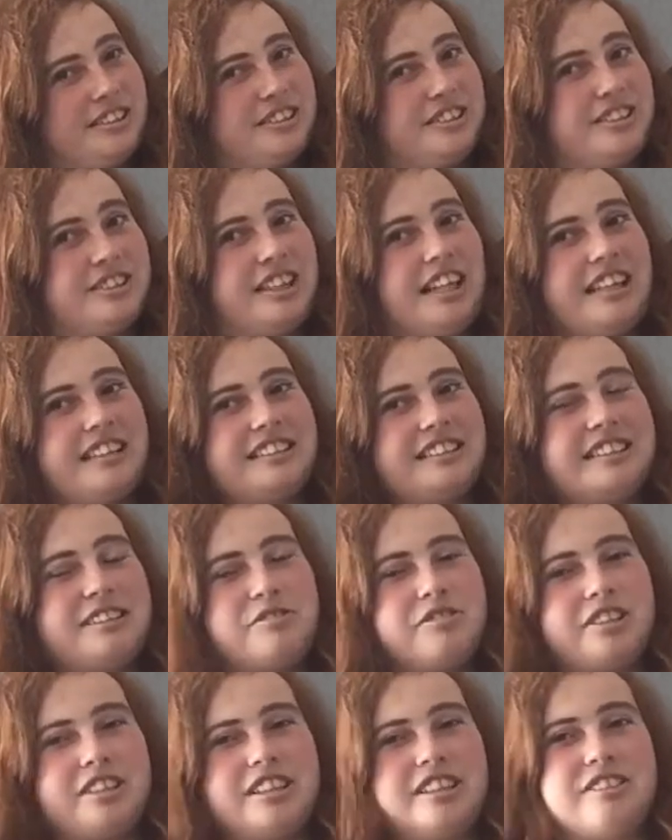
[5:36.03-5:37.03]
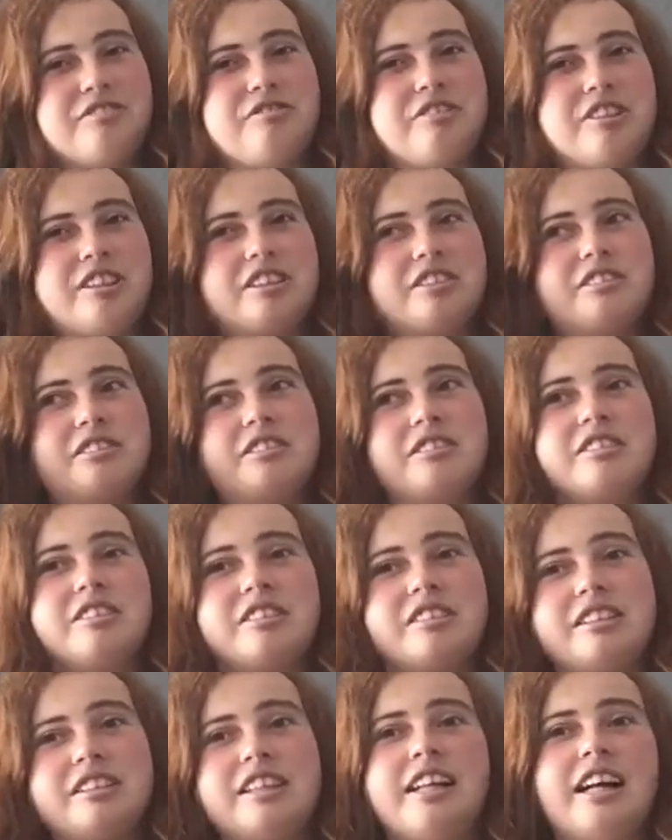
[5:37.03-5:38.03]
So that's it for this video.
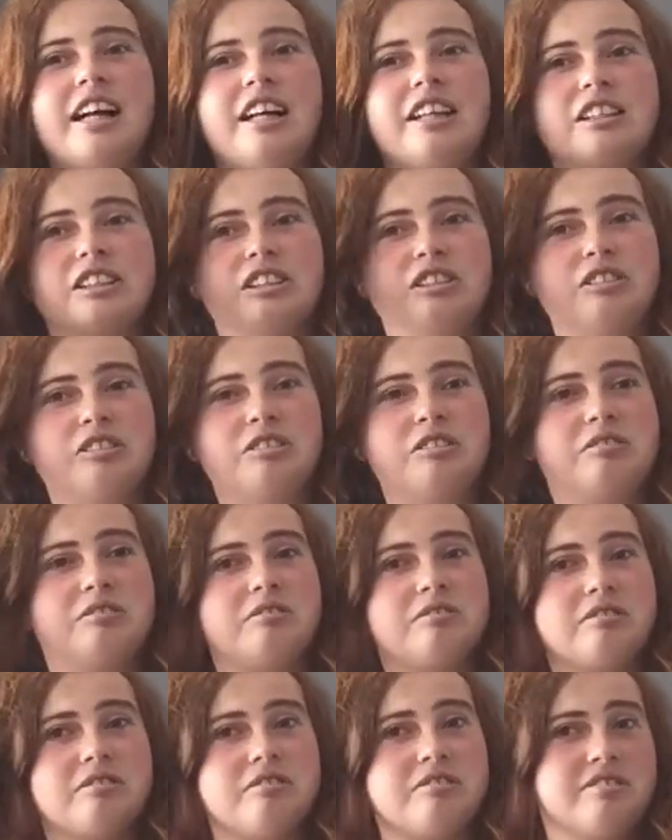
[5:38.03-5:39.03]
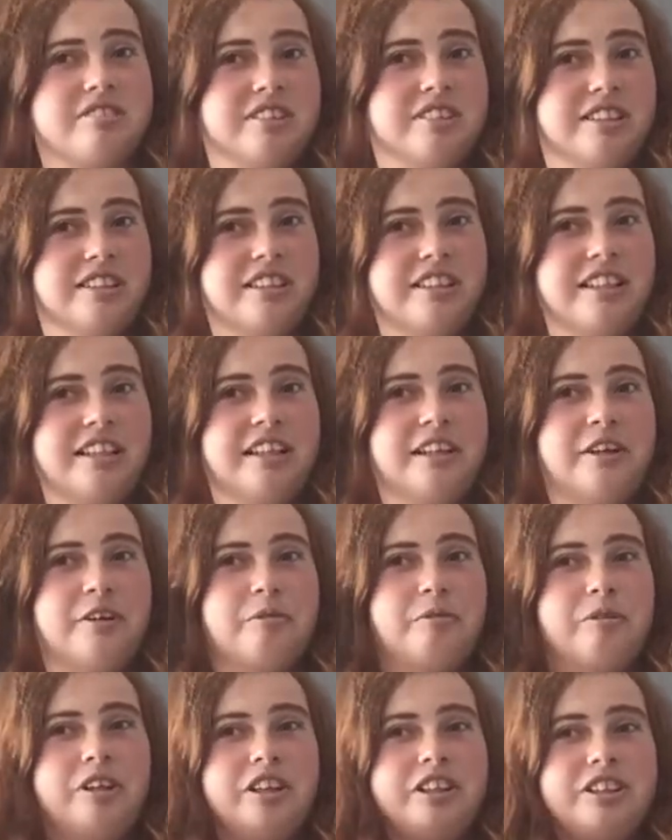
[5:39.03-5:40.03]
Don't know
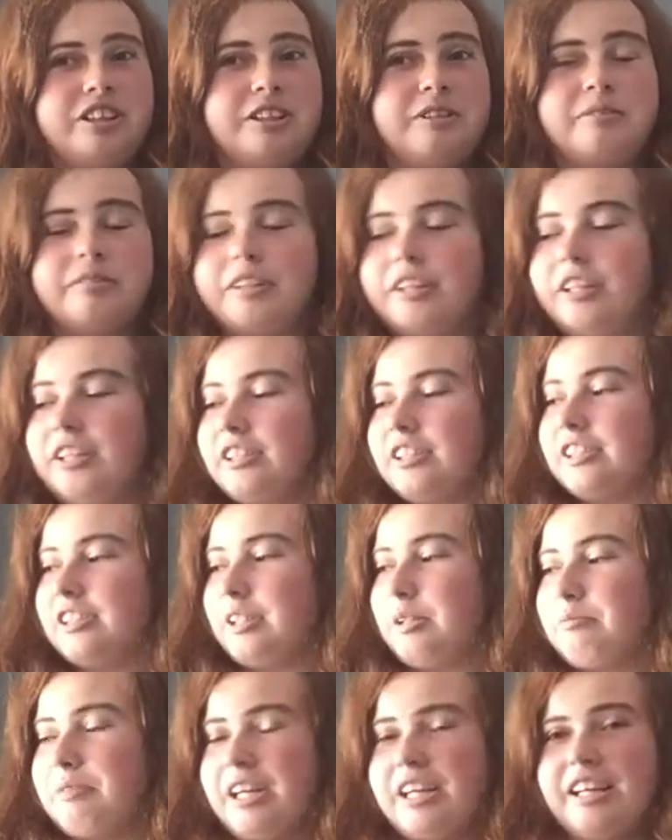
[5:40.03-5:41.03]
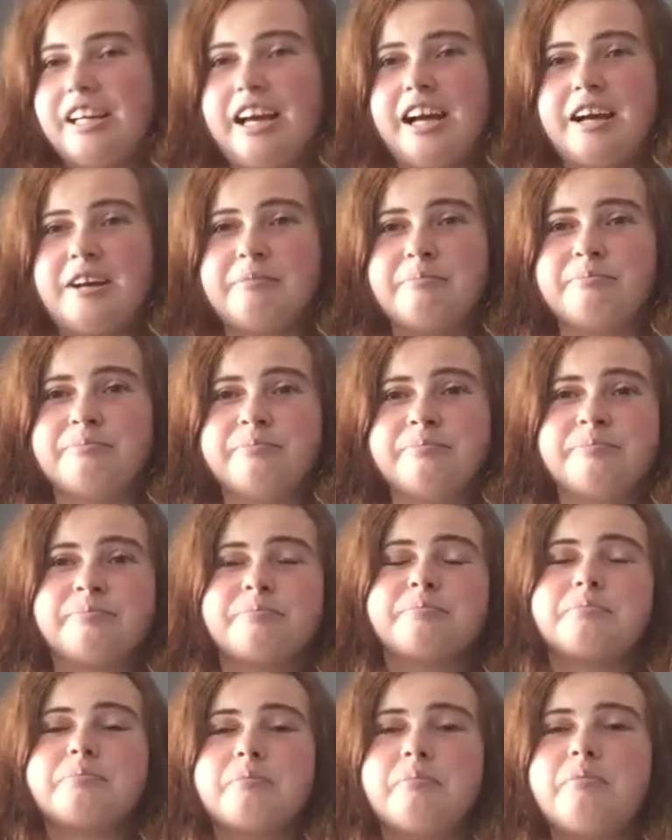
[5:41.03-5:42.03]
what to do next. I might
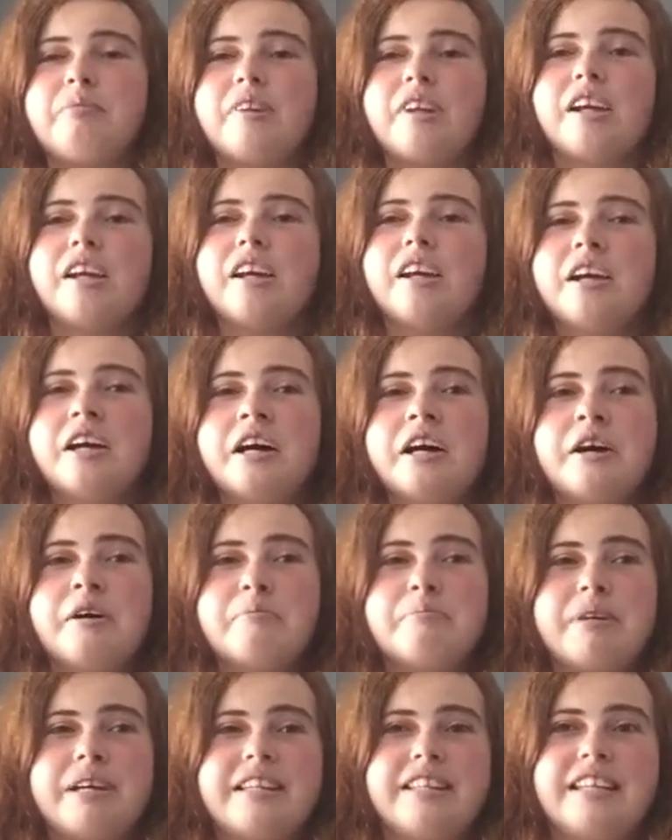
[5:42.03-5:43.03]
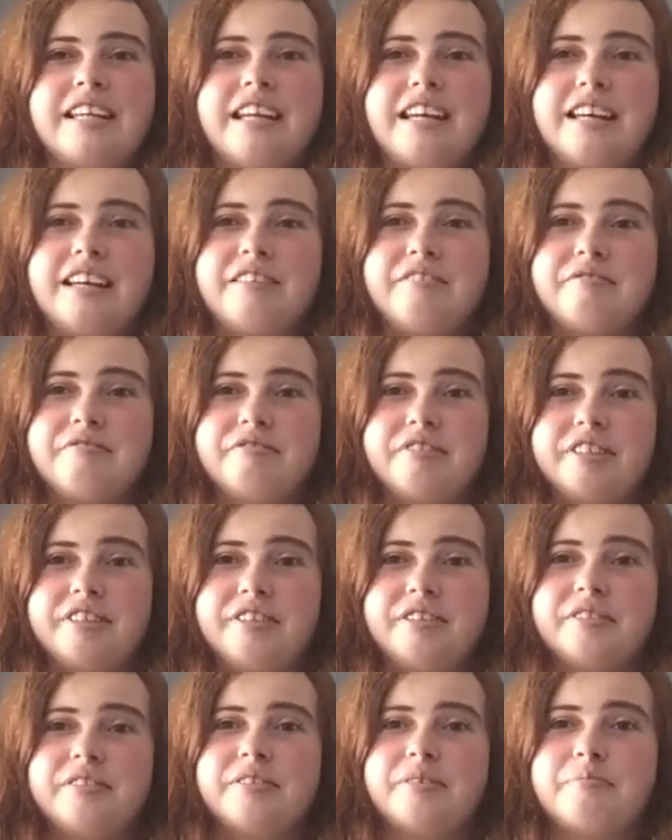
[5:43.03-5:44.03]
make the 18th
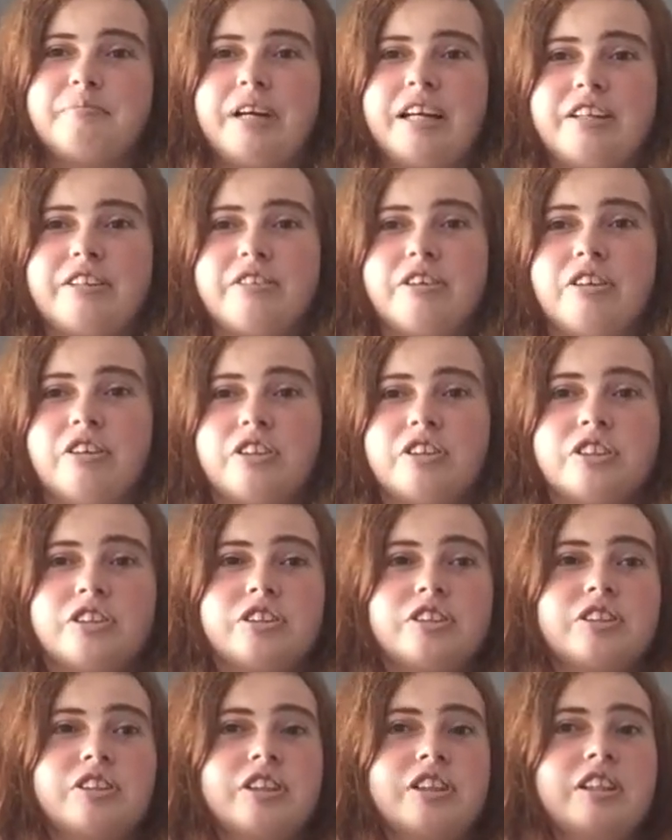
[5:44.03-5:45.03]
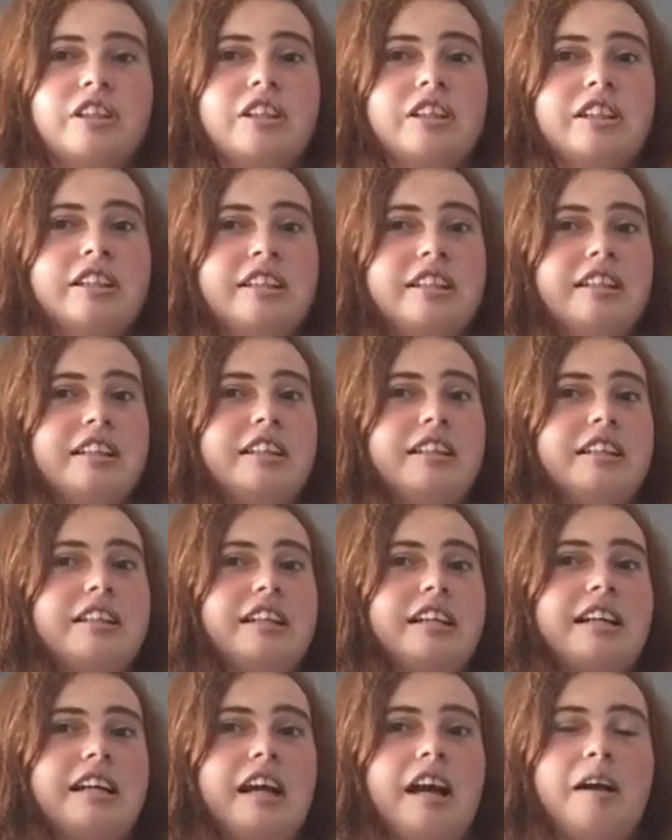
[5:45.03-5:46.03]
video, might not.
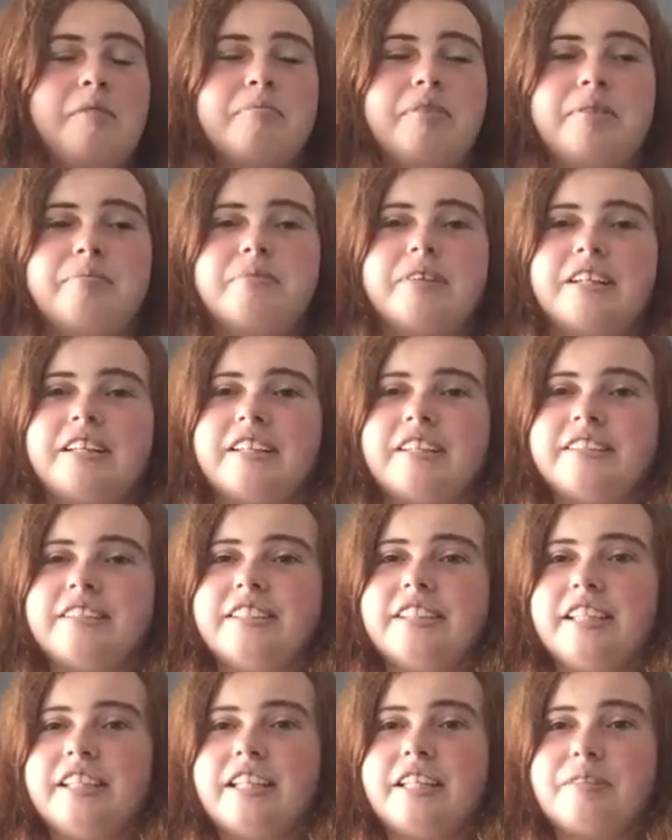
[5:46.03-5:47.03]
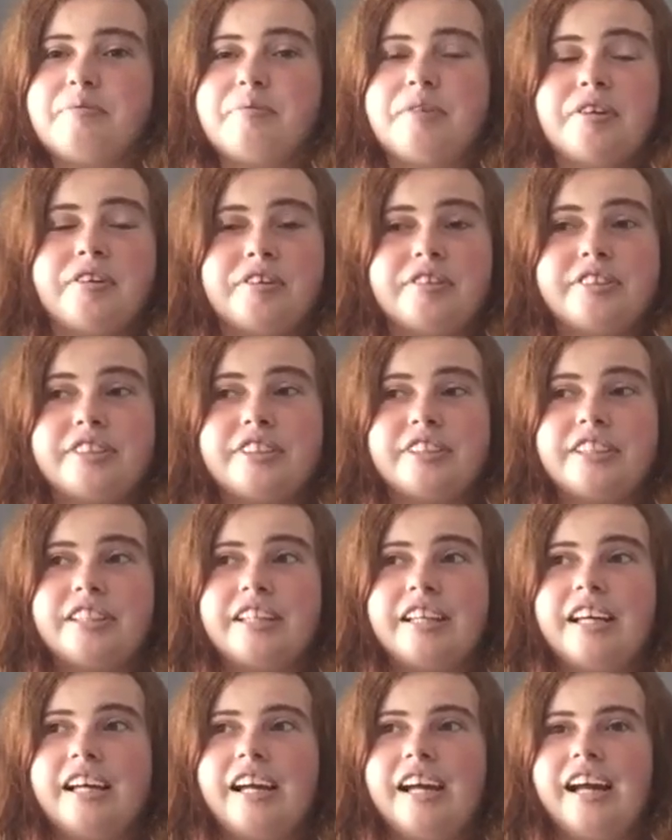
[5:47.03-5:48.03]
Like, I might make it today, but
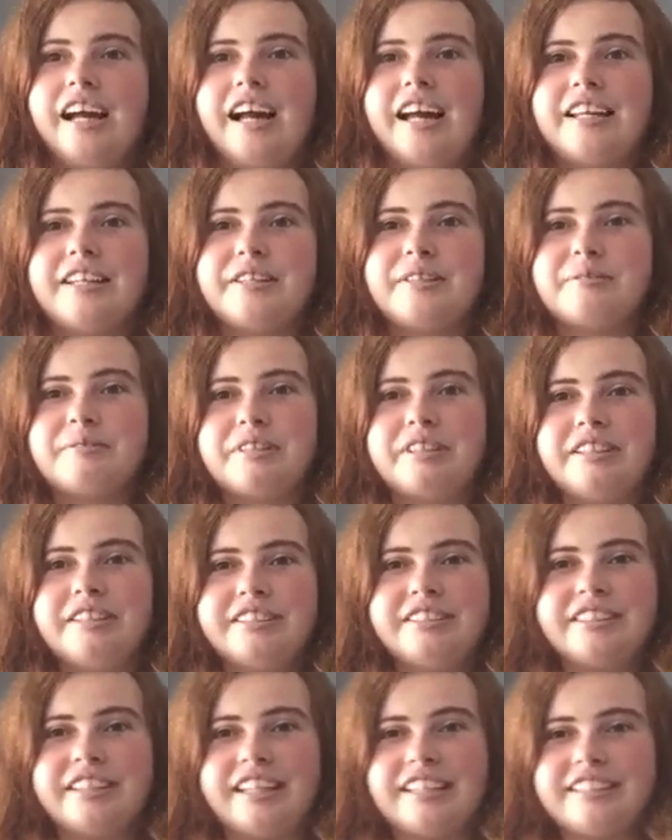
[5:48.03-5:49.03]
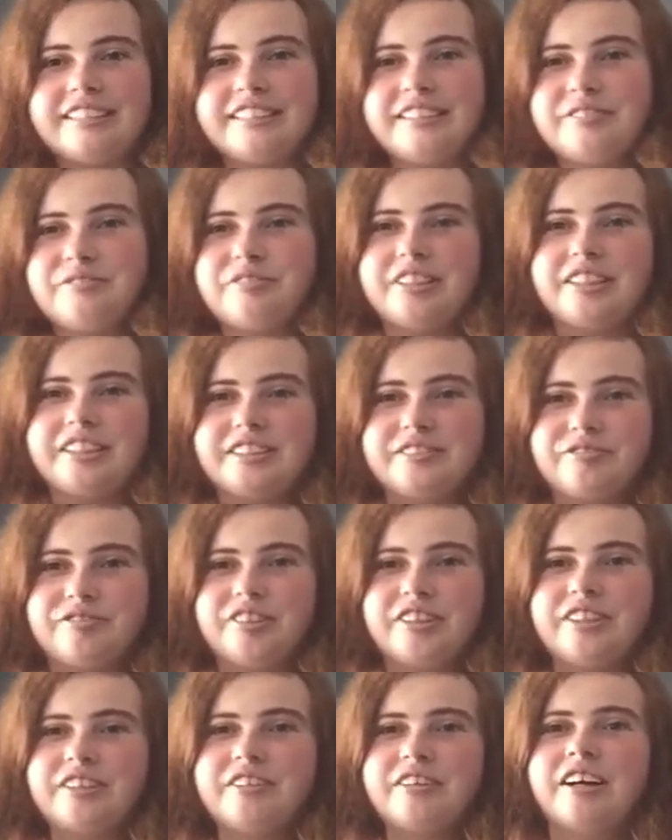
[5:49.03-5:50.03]
anyway, that's it for this
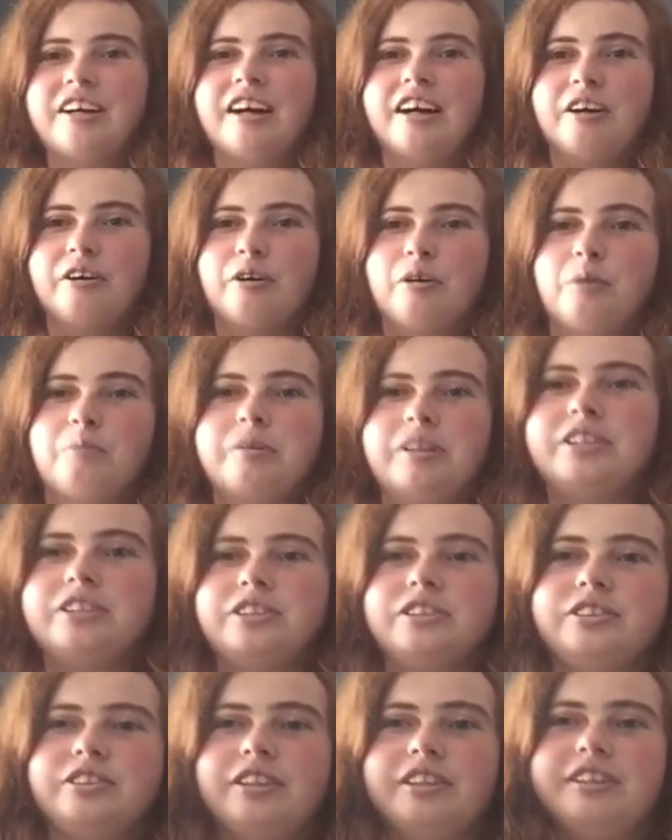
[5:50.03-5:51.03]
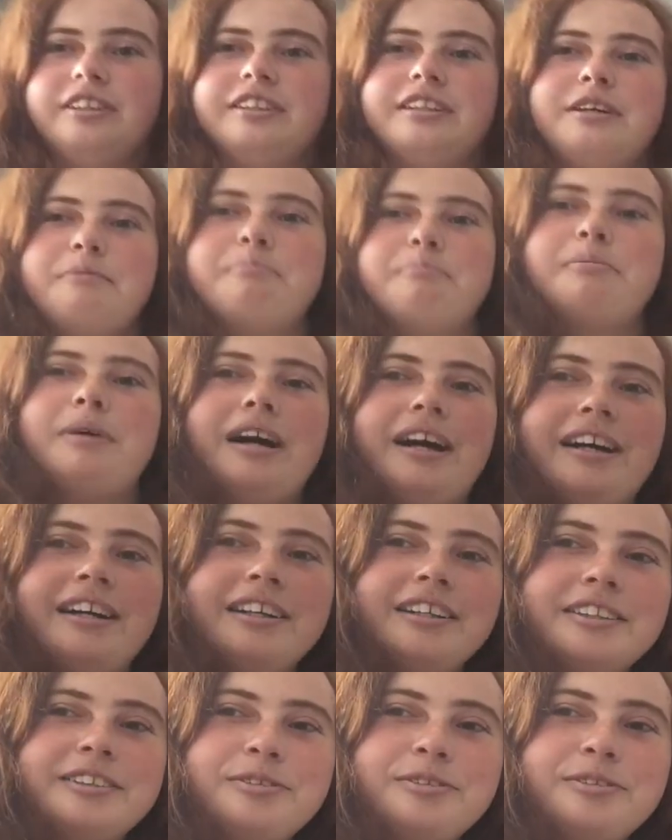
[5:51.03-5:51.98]
video. Hope you enjoyed it. Bye.